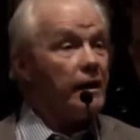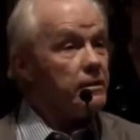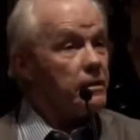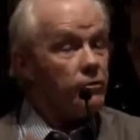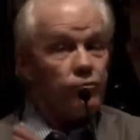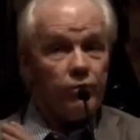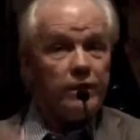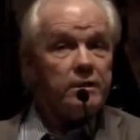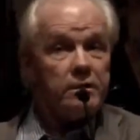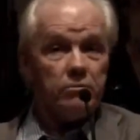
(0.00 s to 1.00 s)
and it's
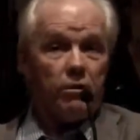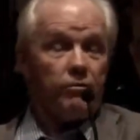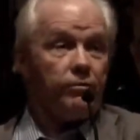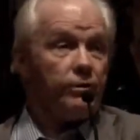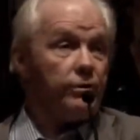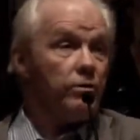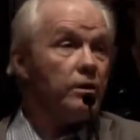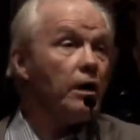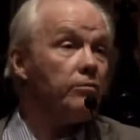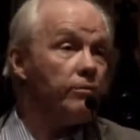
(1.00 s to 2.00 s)
unreasonable for
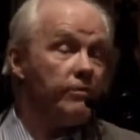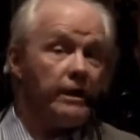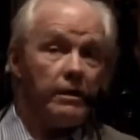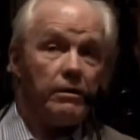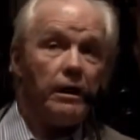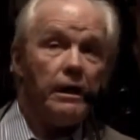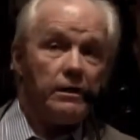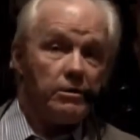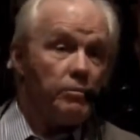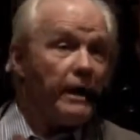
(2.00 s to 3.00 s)
you and unfair
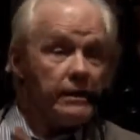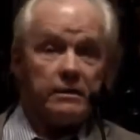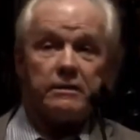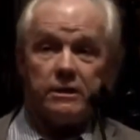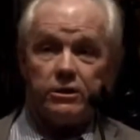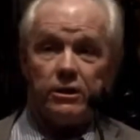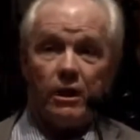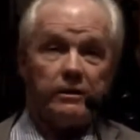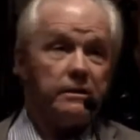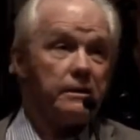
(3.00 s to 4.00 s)
to make a
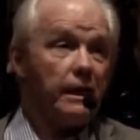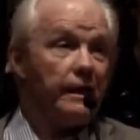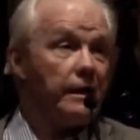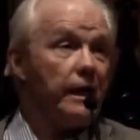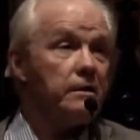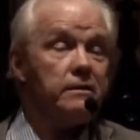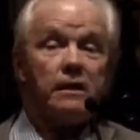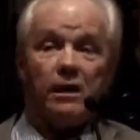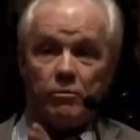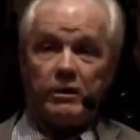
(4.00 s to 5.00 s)
decision on this
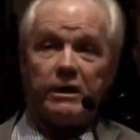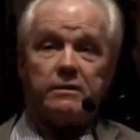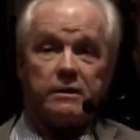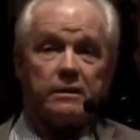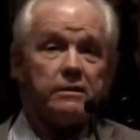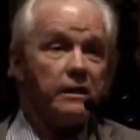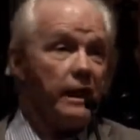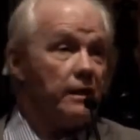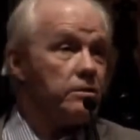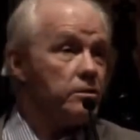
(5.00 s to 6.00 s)
case because
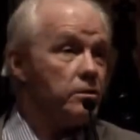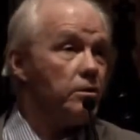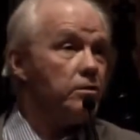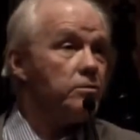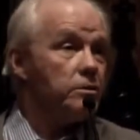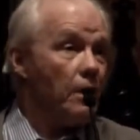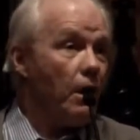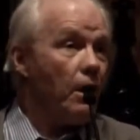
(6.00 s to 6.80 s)
this case turns